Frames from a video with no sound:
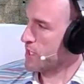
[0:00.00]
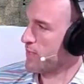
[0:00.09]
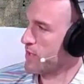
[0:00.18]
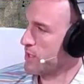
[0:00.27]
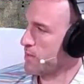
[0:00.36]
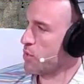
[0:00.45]
of
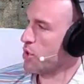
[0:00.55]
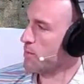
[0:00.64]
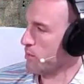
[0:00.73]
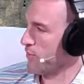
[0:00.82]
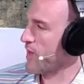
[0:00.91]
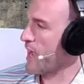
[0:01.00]
it, the
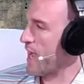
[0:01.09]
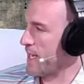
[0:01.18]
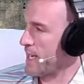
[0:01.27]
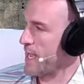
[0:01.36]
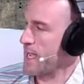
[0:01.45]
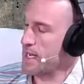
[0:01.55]
bulletproof guy.
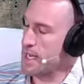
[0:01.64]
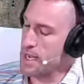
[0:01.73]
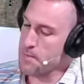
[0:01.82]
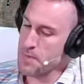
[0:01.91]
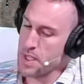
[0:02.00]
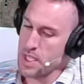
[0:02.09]
Yeah.
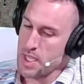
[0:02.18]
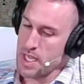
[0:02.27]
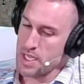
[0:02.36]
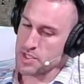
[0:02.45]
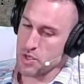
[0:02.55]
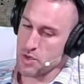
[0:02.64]

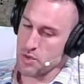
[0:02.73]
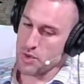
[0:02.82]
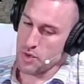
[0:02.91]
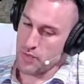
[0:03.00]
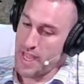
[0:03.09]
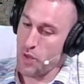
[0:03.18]
And so,
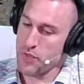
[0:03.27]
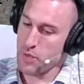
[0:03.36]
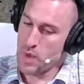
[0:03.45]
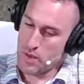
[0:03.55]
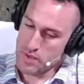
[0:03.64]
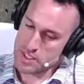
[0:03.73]
the health
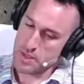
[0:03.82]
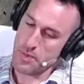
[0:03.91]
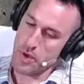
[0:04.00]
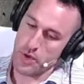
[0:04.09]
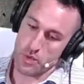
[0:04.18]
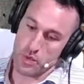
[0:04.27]
and wellness
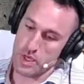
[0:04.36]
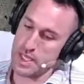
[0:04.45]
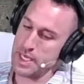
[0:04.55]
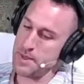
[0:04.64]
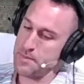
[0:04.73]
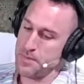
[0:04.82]
component
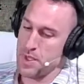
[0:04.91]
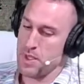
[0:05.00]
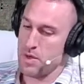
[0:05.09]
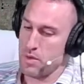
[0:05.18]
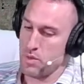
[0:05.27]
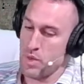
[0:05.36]
really
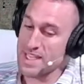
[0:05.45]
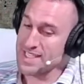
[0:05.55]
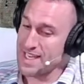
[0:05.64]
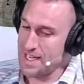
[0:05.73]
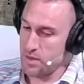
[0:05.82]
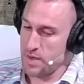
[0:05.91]

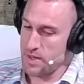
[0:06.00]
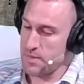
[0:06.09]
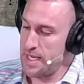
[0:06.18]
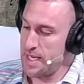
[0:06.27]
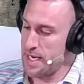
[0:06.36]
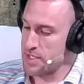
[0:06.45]
resonated with
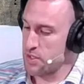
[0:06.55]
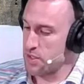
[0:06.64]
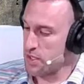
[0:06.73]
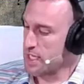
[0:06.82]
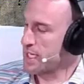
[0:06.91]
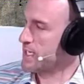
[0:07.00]
me, and I started
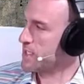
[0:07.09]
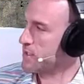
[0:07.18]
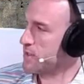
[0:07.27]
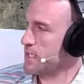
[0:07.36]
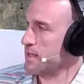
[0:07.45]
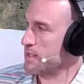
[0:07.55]
looking
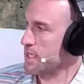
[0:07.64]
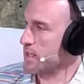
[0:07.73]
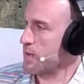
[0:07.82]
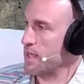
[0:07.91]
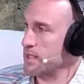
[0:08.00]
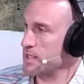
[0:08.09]
into it, and I was
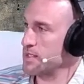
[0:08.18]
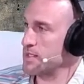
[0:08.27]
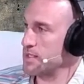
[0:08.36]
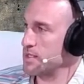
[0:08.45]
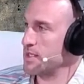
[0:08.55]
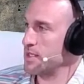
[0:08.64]
like, wow, this
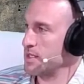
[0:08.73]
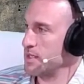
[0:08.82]
is